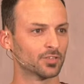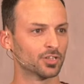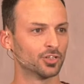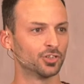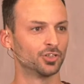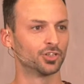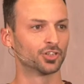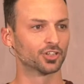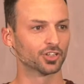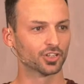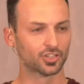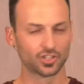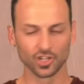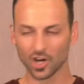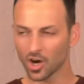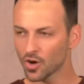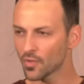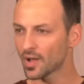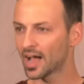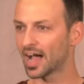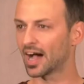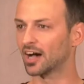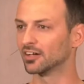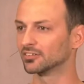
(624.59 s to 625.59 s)
You're going to go
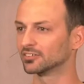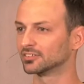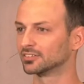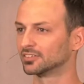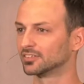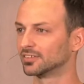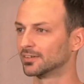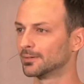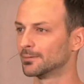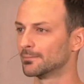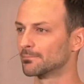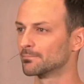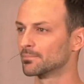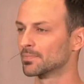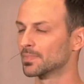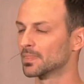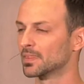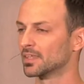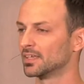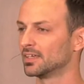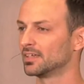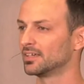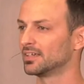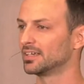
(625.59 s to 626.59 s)
out
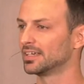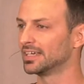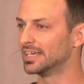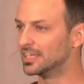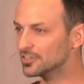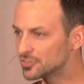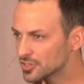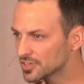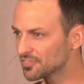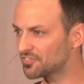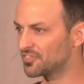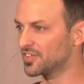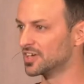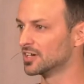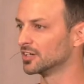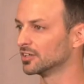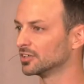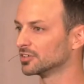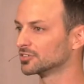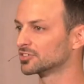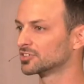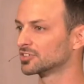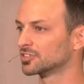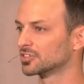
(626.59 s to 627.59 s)
into the
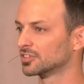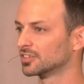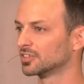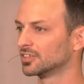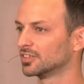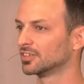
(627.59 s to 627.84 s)
fields,